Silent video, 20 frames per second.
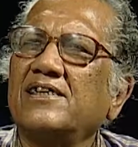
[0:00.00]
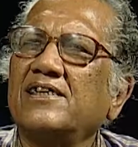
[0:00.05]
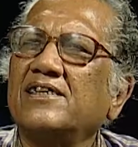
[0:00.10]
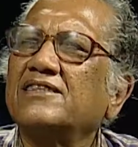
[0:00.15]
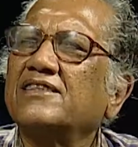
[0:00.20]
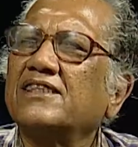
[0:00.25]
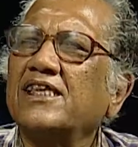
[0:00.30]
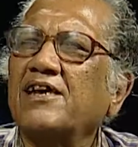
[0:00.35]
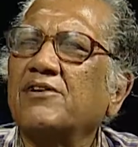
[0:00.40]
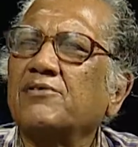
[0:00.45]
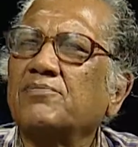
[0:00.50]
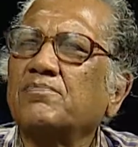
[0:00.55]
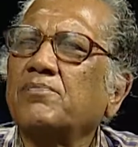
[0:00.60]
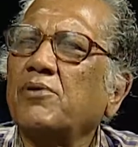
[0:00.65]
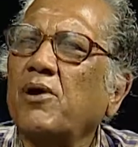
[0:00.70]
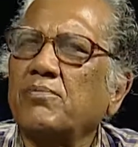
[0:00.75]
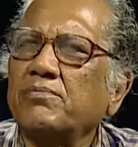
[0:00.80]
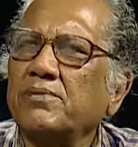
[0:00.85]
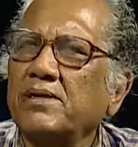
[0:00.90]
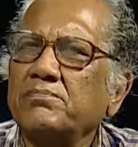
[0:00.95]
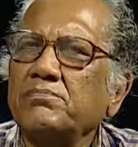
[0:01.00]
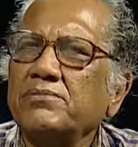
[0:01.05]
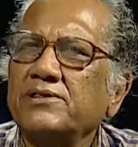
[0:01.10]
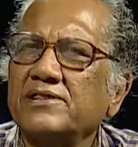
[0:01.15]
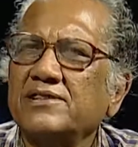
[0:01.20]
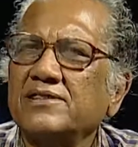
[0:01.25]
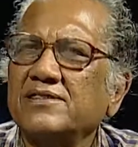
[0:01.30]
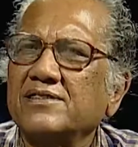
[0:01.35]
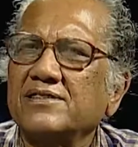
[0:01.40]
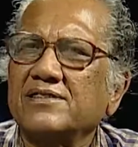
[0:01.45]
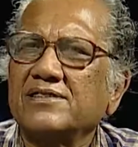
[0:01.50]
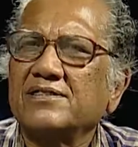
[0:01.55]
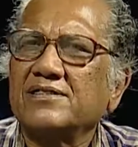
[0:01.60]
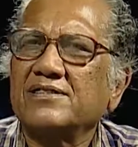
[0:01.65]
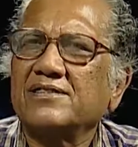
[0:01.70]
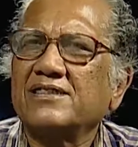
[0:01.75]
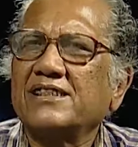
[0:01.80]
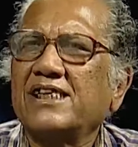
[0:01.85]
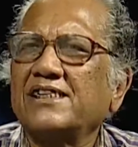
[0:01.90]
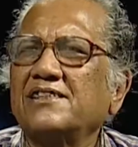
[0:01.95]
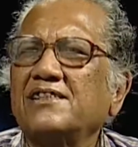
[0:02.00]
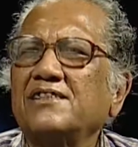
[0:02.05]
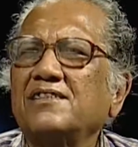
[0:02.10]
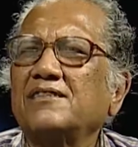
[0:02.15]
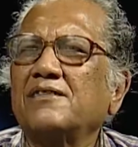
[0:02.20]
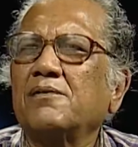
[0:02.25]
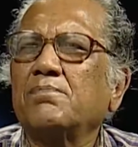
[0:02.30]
their problems, that is the